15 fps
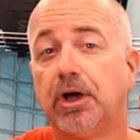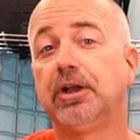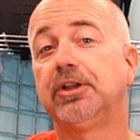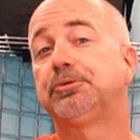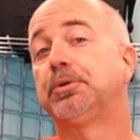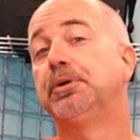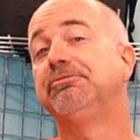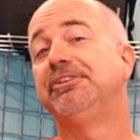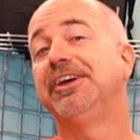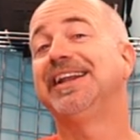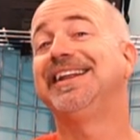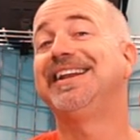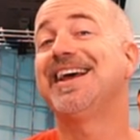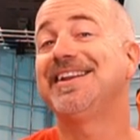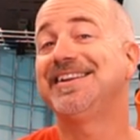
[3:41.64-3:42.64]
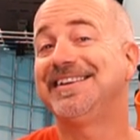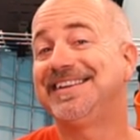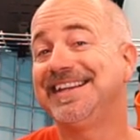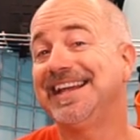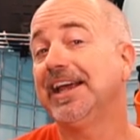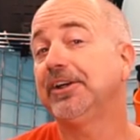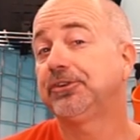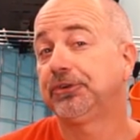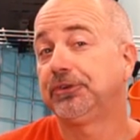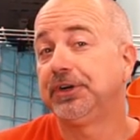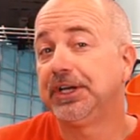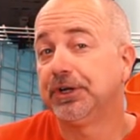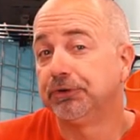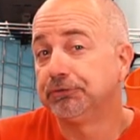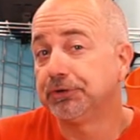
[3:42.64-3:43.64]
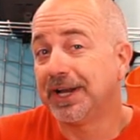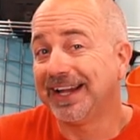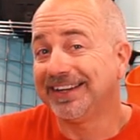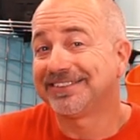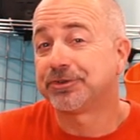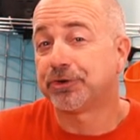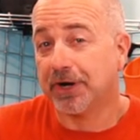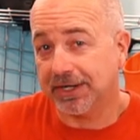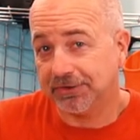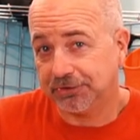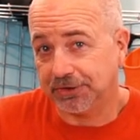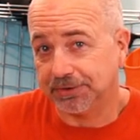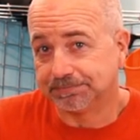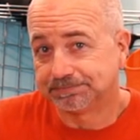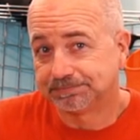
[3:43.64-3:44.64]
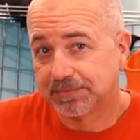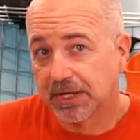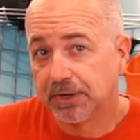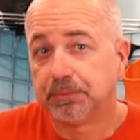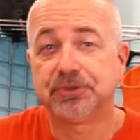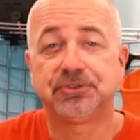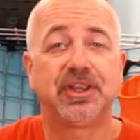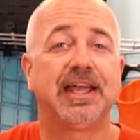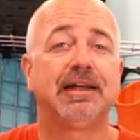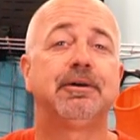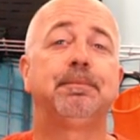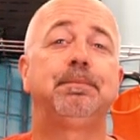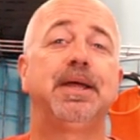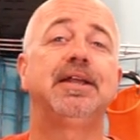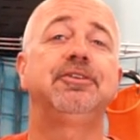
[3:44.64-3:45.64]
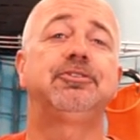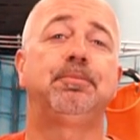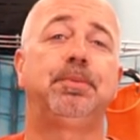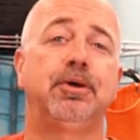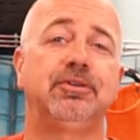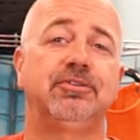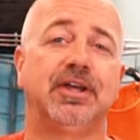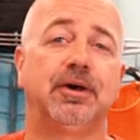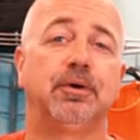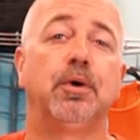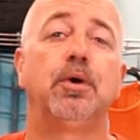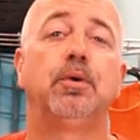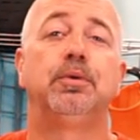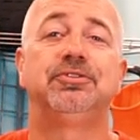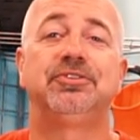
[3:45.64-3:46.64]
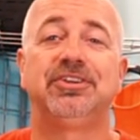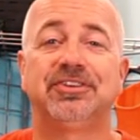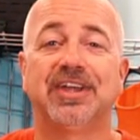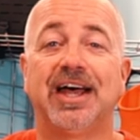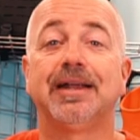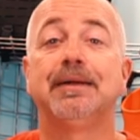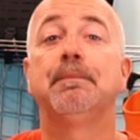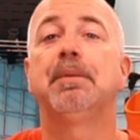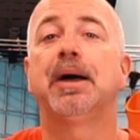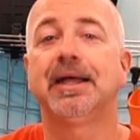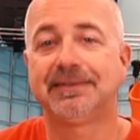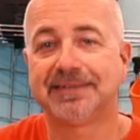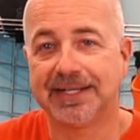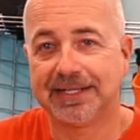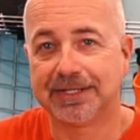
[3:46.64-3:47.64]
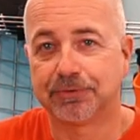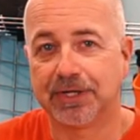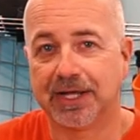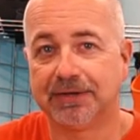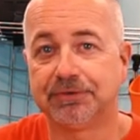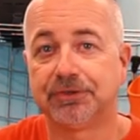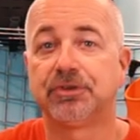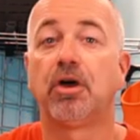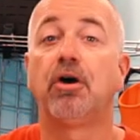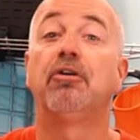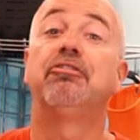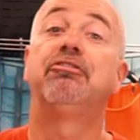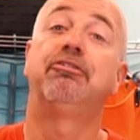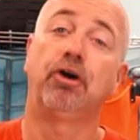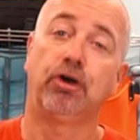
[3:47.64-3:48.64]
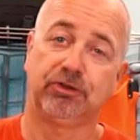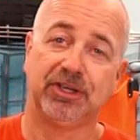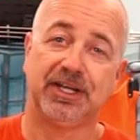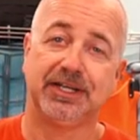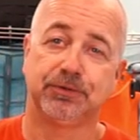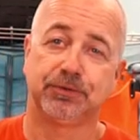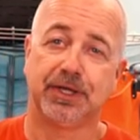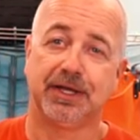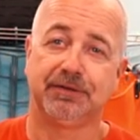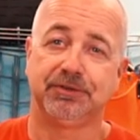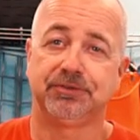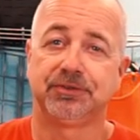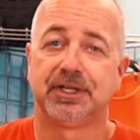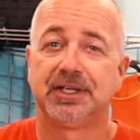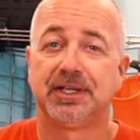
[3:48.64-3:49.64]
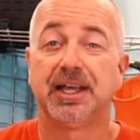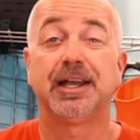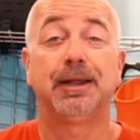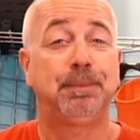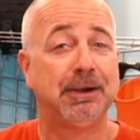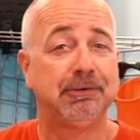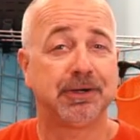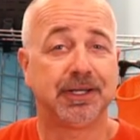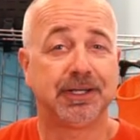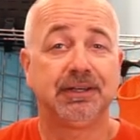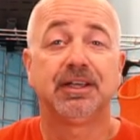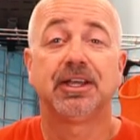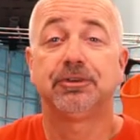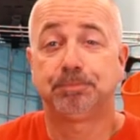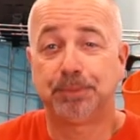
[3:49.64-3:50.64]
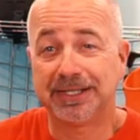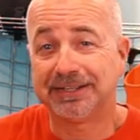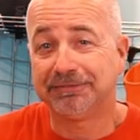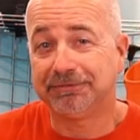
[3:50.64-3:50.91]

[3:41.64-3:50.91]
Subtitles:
Hollis were unveiling the DX300X dry suit, which they are at pains to point out was designed by technical divers for technical divers, and apparently it's been